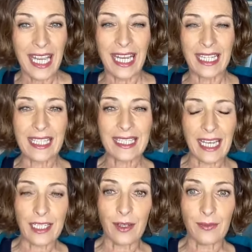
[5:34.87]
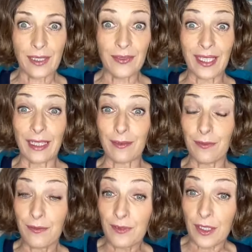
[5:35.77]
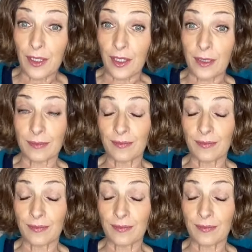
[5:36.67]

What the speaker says: instead of living in fear.